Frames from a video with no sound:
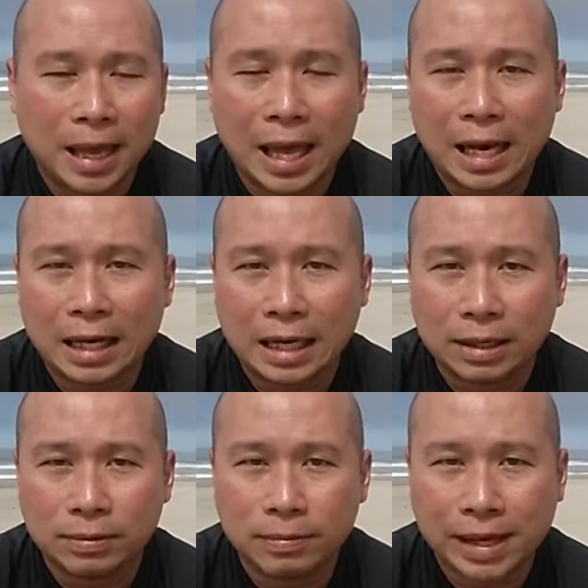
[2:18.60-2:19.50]
edit
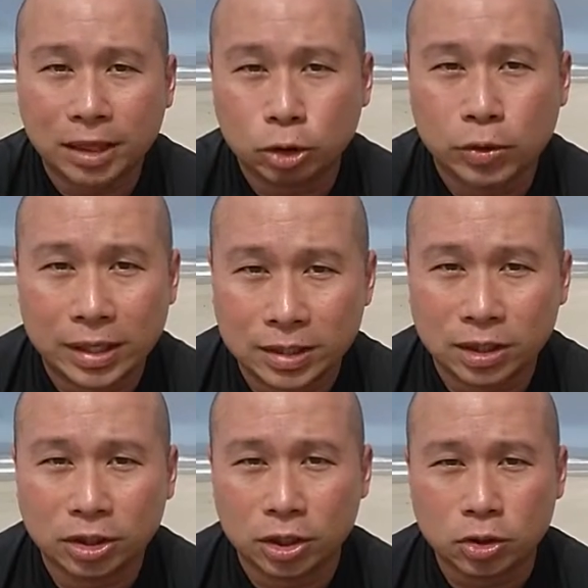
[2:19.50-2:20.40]
and make the
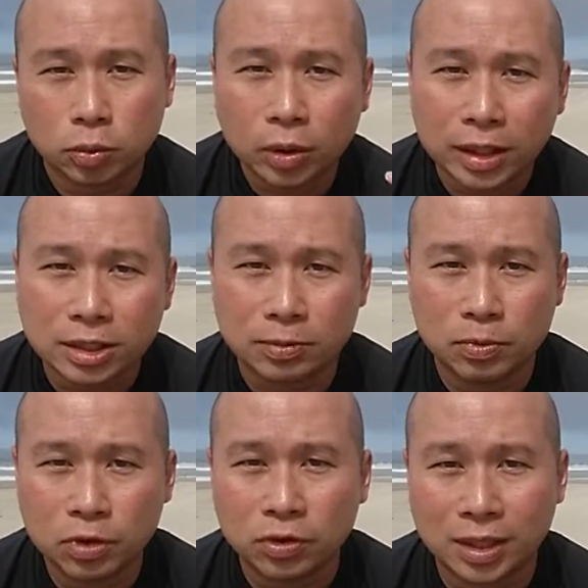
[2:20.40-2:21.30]
transitions really
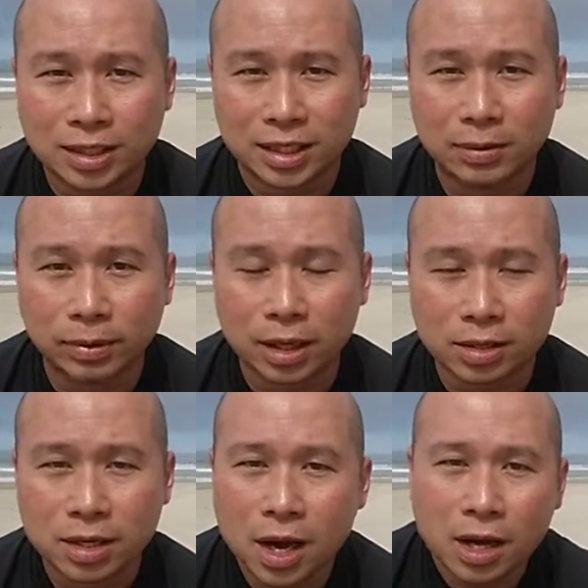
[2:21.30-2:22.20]
smooth and
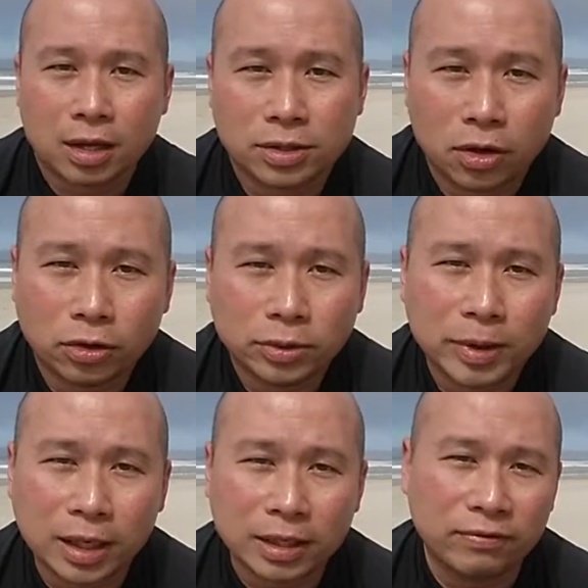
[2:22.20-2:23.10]
seamless. Because
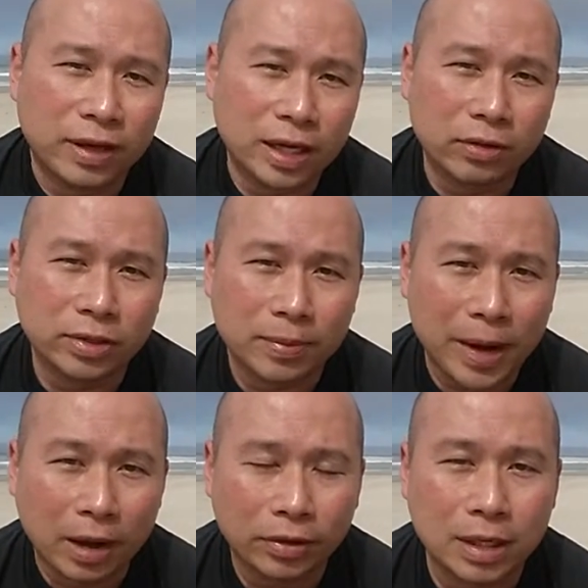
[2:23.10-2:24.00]
ultimately, video is
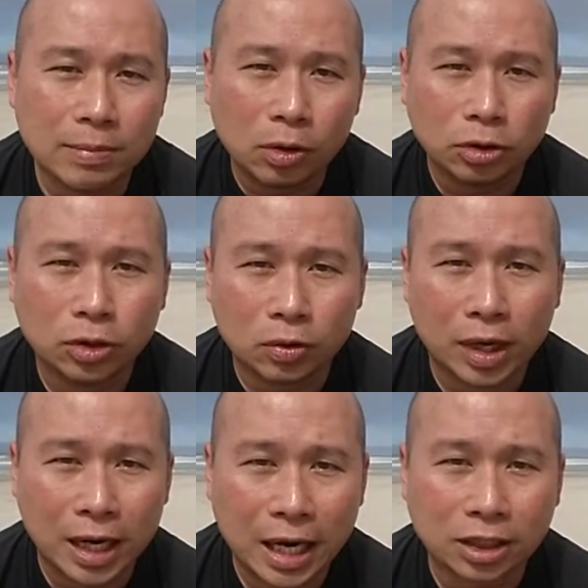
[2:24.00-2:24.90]
about emotional
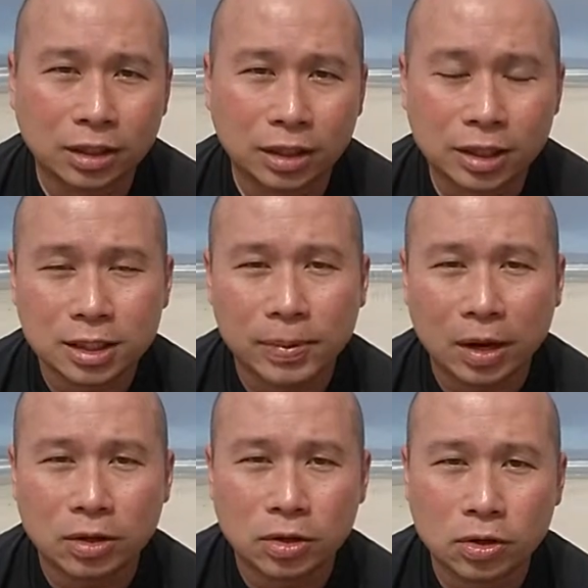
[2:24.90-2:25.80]
connection. It's
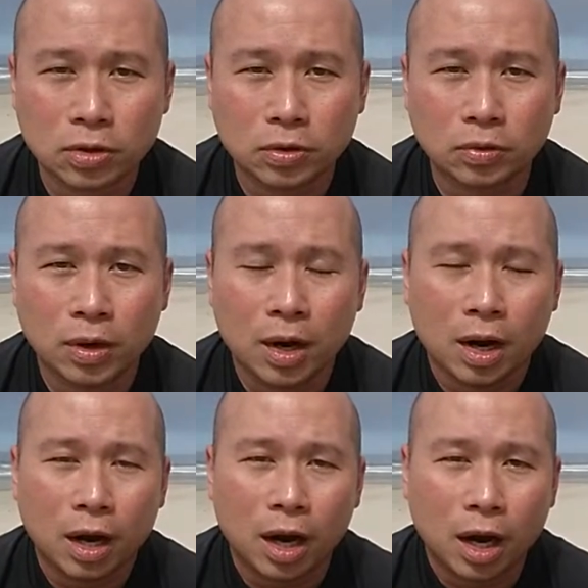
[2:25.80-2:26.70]
about you
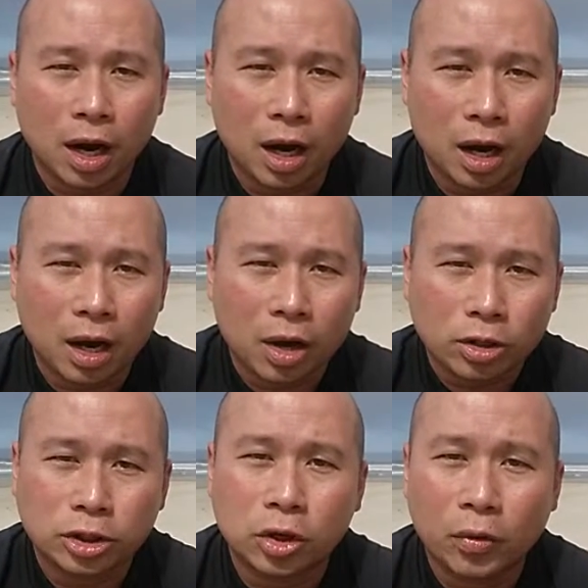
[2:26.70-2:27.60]

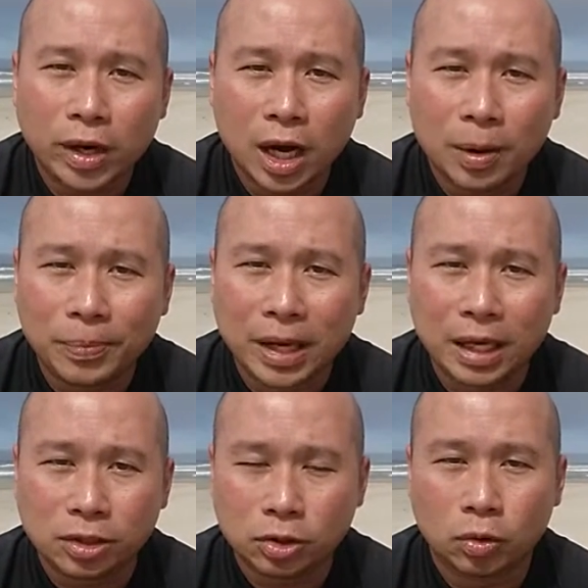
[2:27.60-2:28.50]
showing up
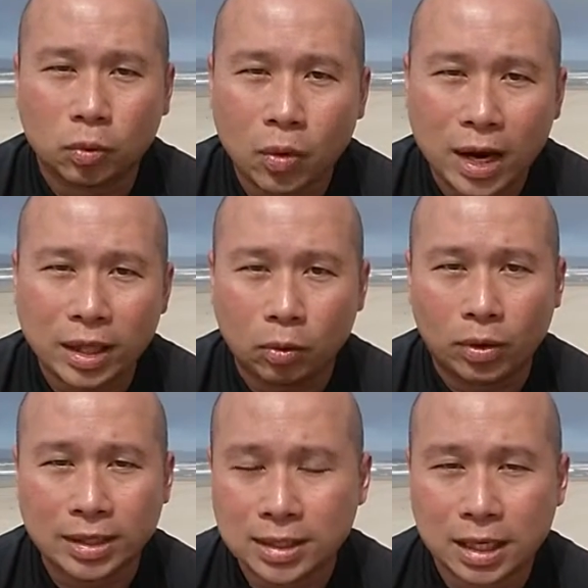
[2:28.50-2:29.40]
in a certain way that
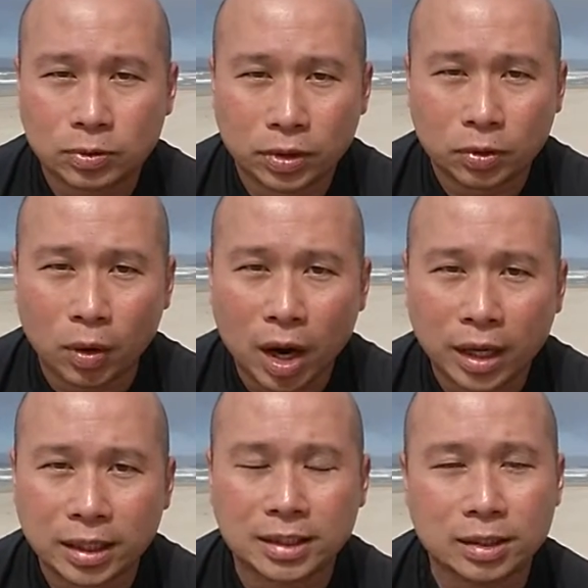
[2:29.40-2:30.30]
resonates with your
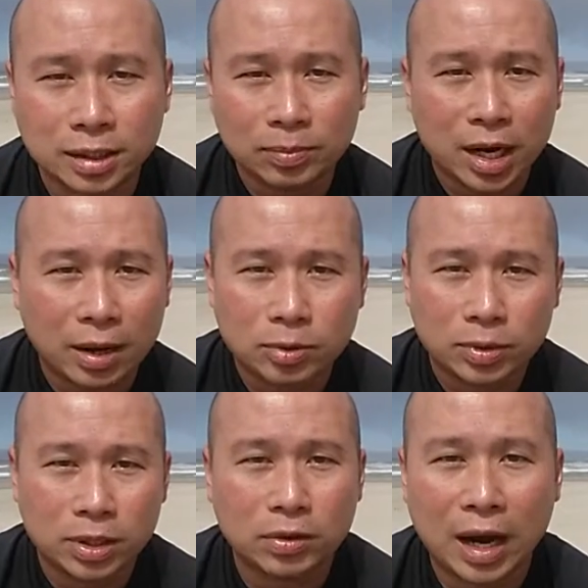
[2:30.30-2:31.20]
audience. And sometimes
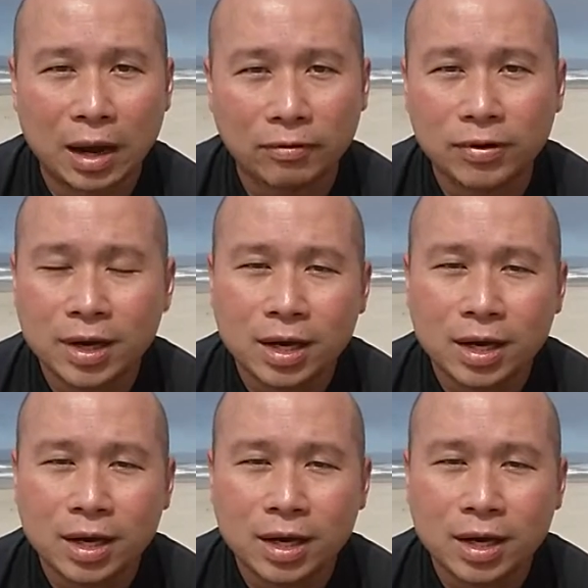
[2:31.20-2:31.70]
when you have